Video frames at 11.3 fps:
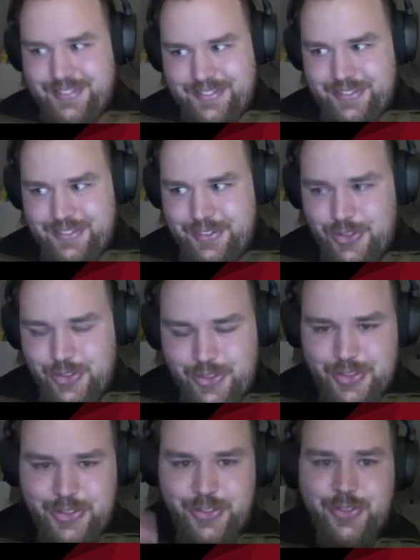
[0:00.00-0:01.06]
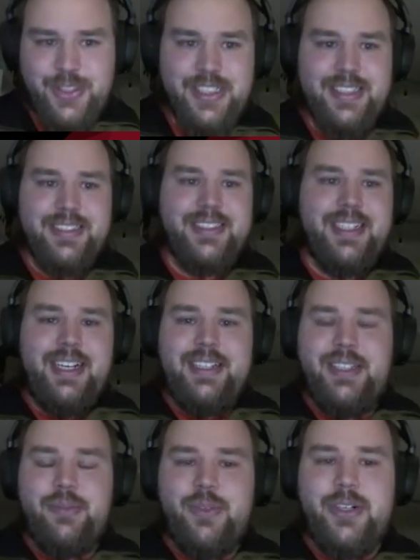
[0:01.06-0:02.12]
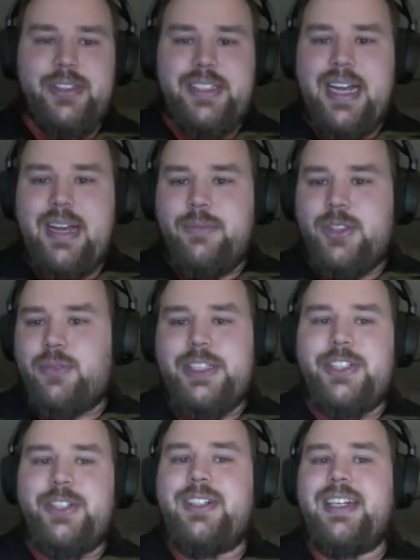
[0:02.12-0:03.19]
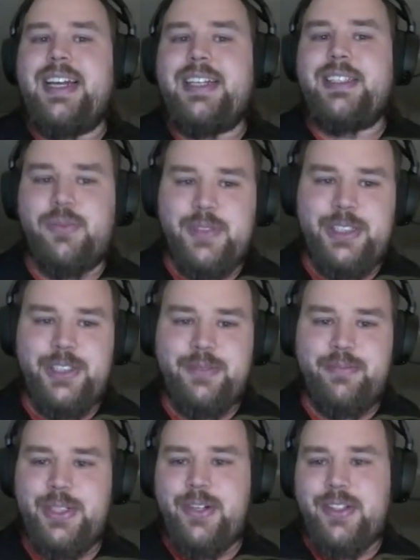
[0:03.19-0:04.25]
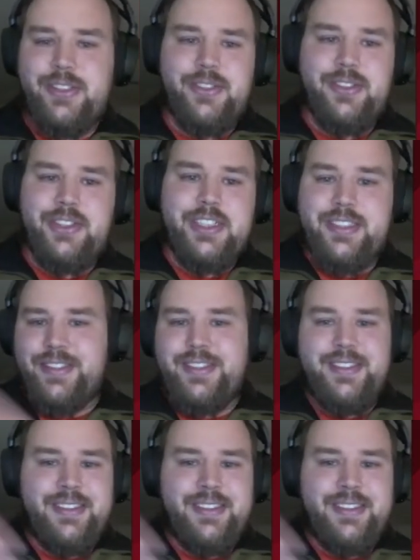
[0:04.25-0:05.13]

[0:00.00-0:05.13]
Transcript: You're not using the words, I'm switching on the light switch, because you're just